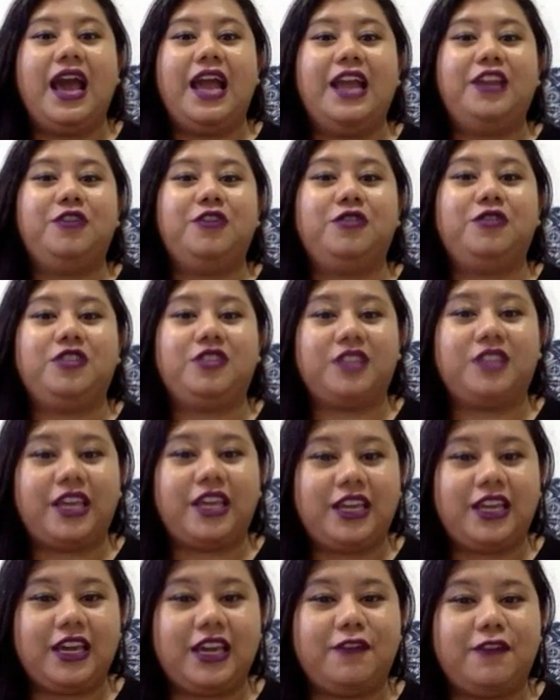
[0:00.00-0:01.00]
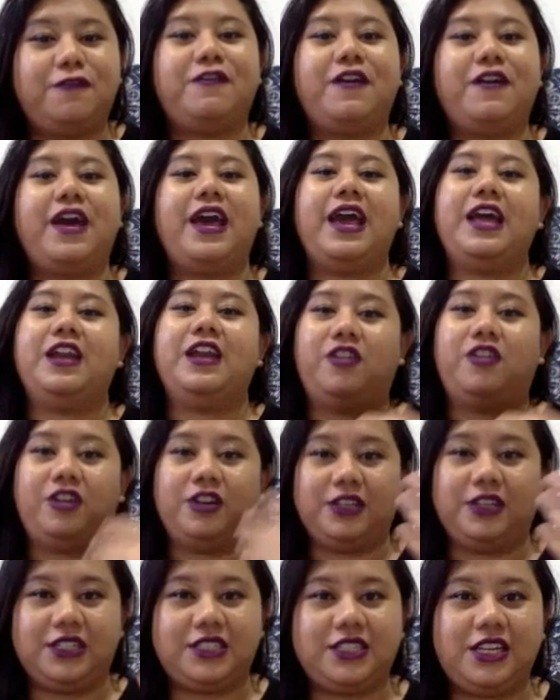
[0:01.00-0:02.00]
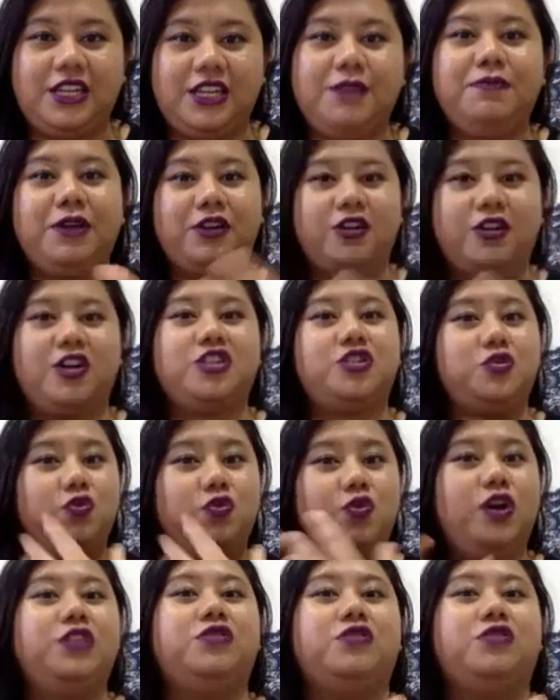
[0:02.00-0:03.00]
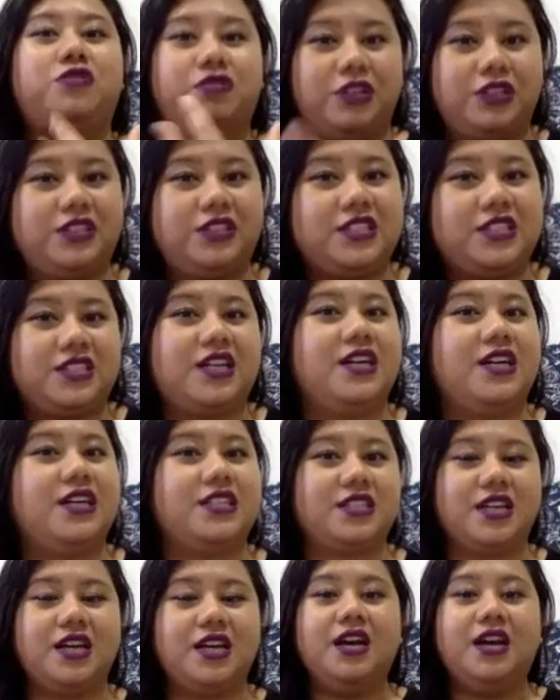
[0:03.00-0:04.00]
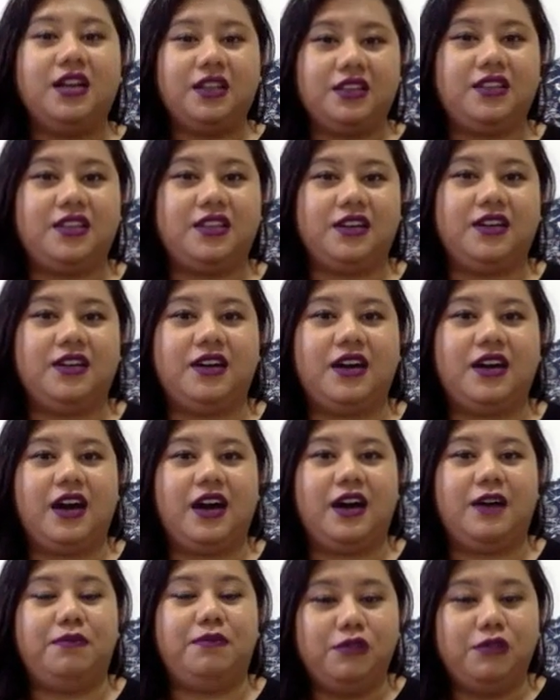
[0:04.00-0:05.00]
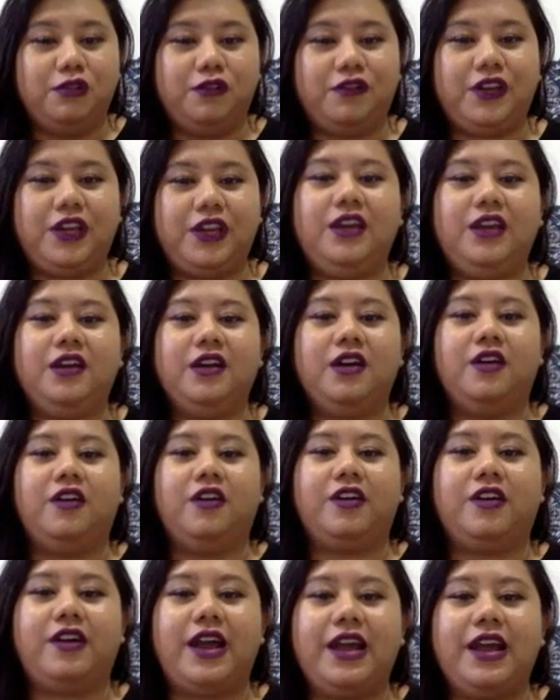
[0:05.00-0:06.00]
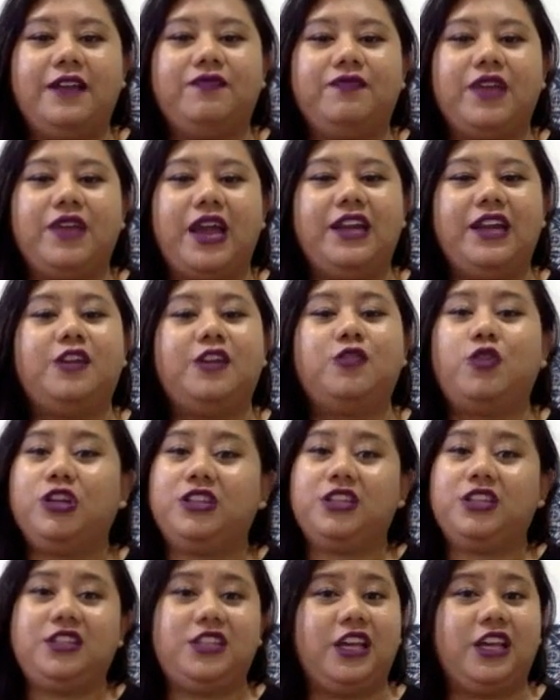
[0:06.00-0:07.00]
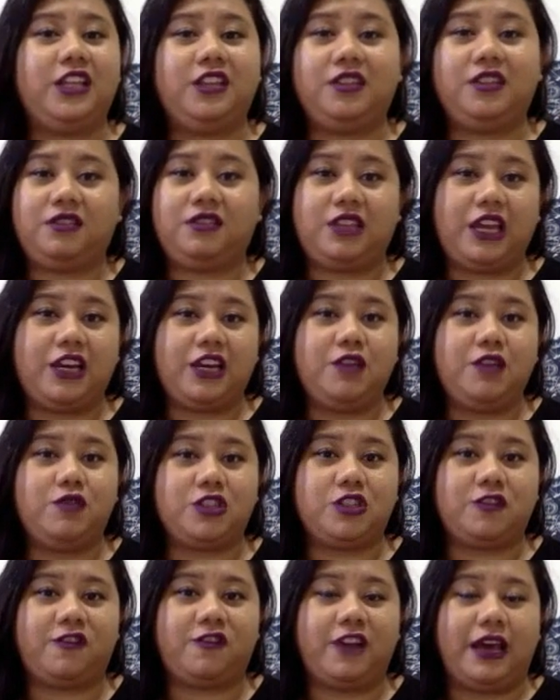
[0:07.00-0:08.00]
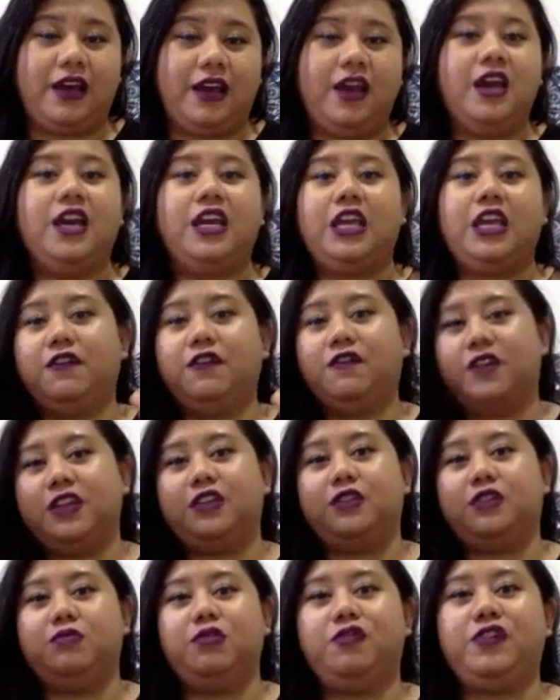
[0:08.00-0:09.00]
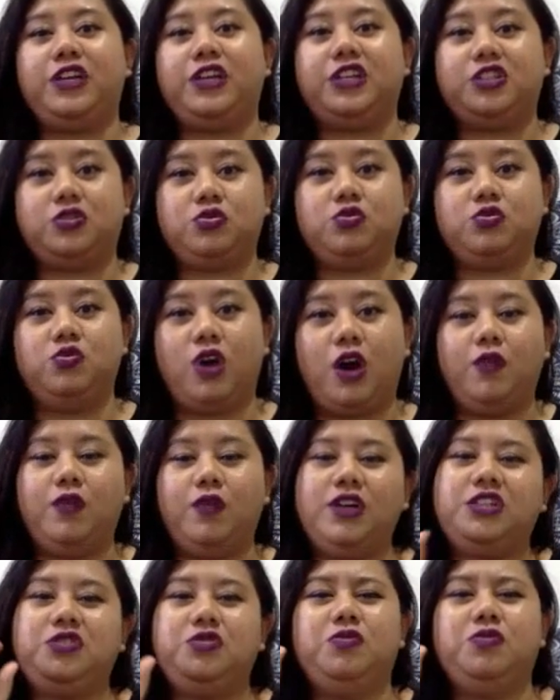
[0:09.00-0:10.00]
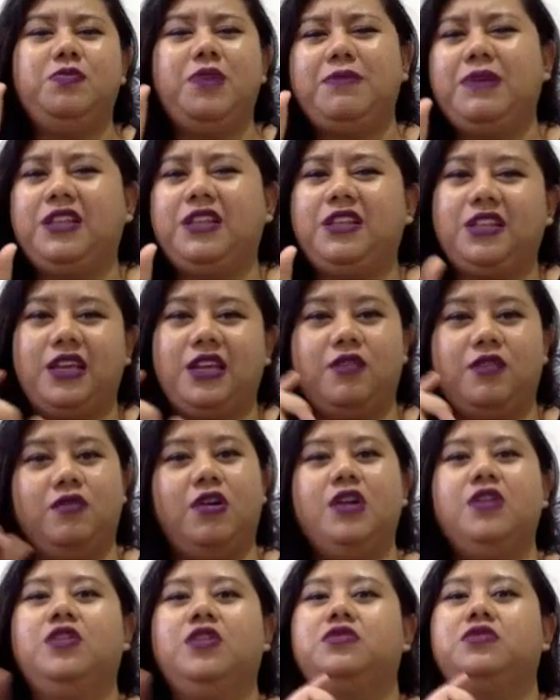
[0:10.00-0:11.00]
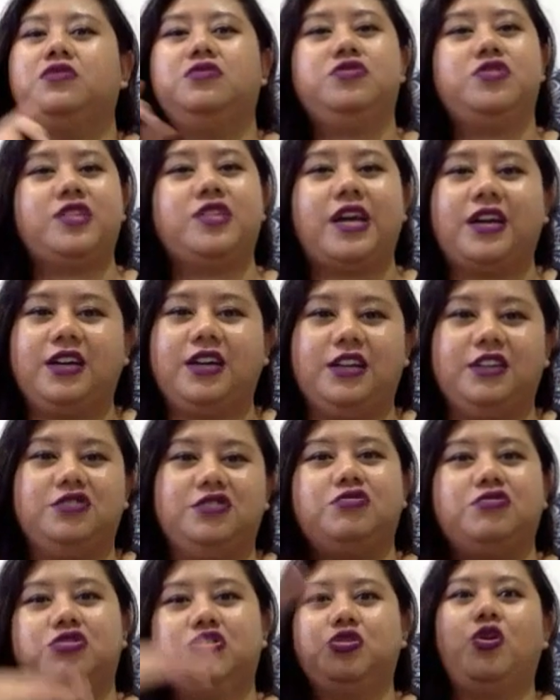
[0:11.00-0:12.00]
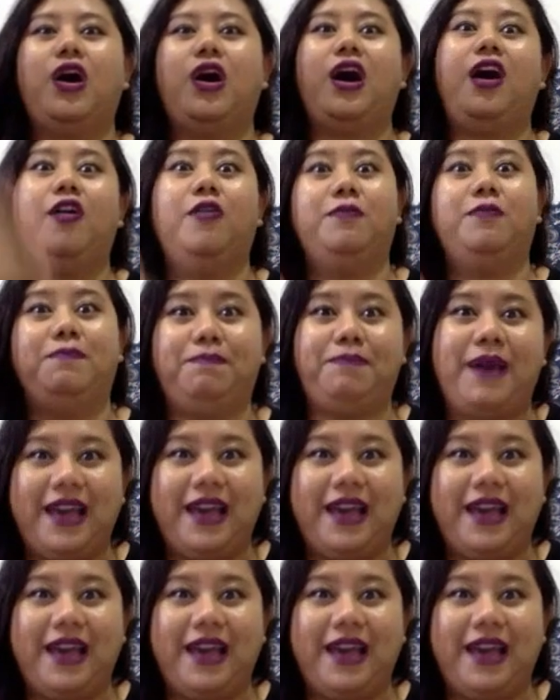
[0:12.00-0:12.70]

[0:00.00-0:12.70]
and you take it fair and honestly because you want to criticize the movie, all right? And the taken was fair. Even the movie is 2 hours, you maybe take 1 or 2 seconds to show how